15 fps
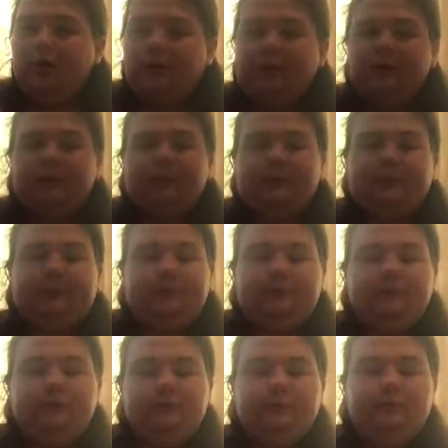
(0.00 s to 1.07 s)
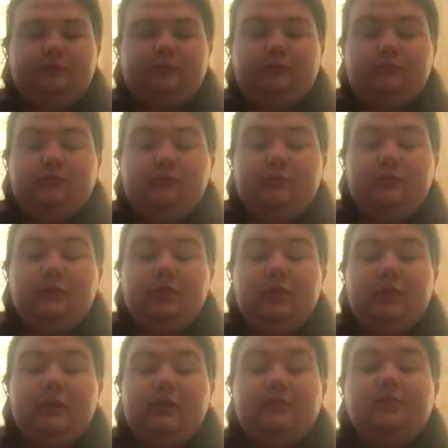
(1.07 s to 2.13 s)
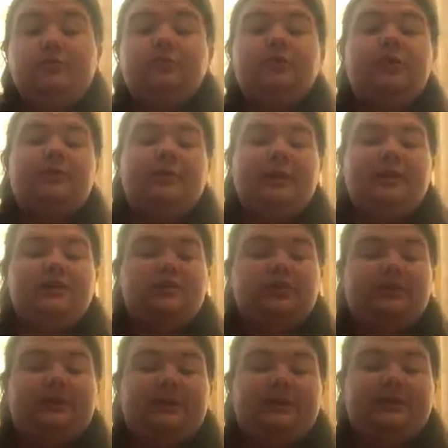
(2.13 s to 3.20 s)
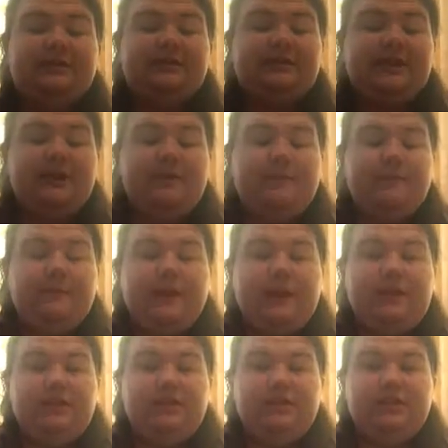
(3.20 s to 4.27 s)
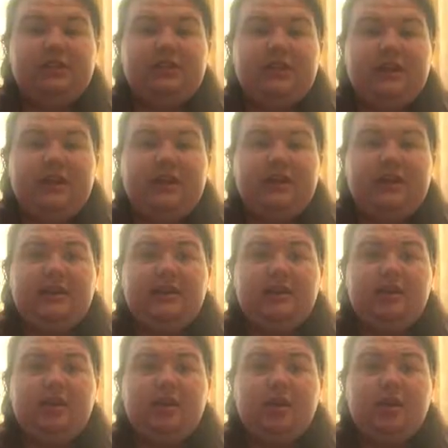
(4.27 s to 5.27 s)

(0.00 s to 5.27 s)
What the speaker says: If you want to know where that shop is, it's actually in